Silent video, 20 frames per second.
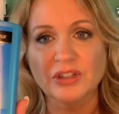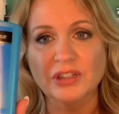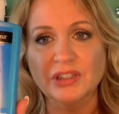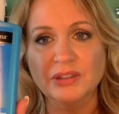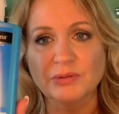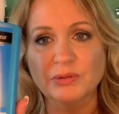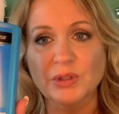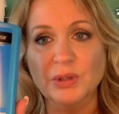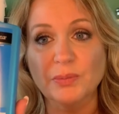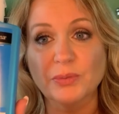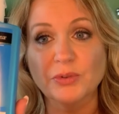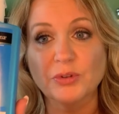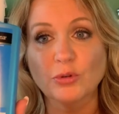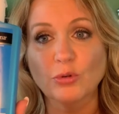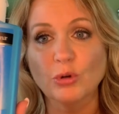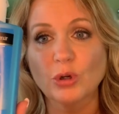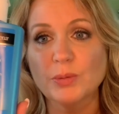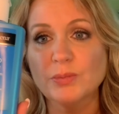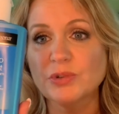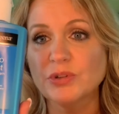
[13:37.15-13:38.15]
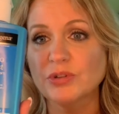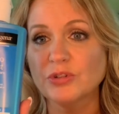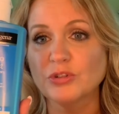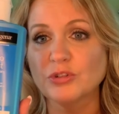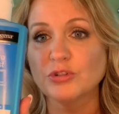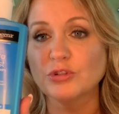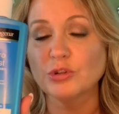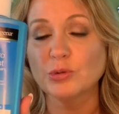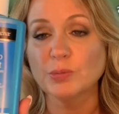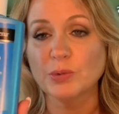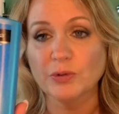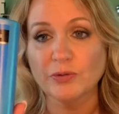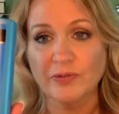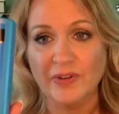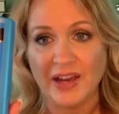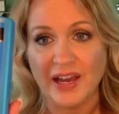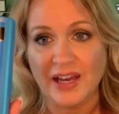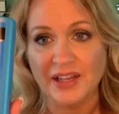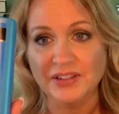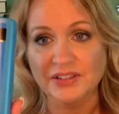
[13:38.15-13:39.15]
It absorbs super
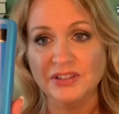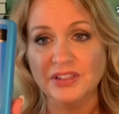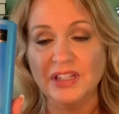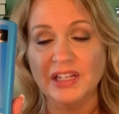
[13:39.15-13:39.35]
fast.